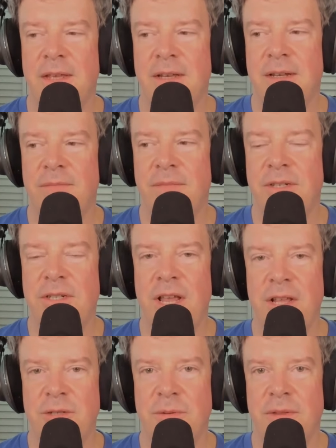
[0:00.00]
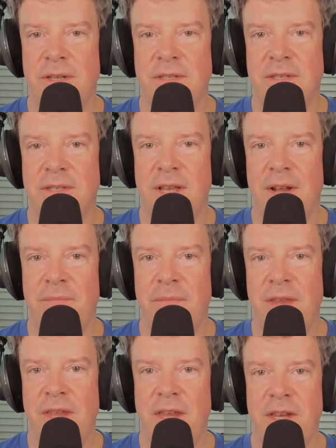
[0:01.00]
The challenge with this is that
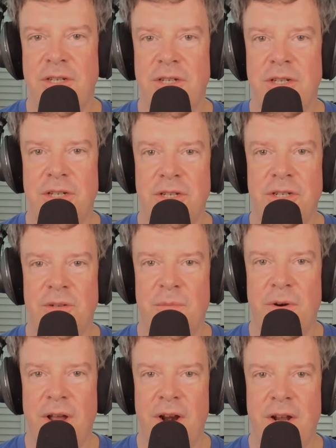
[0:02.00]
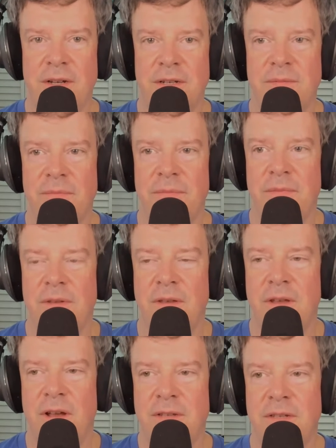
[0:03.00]
each additional product
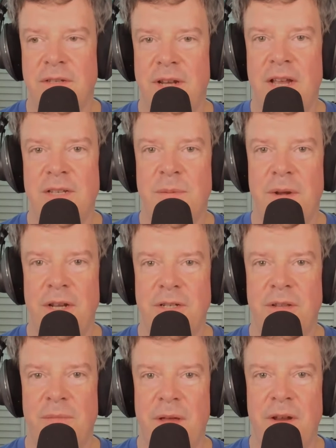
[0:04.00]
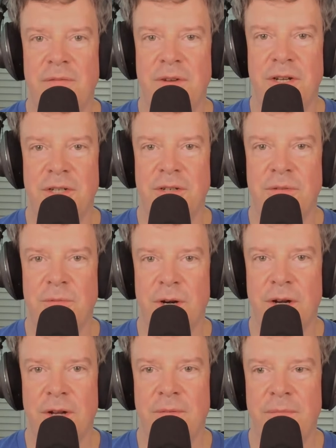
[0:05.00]
causes an exponential amount of additional
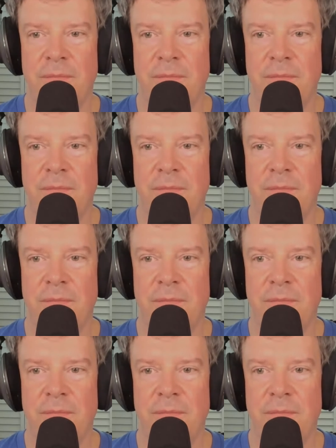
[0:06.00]
work.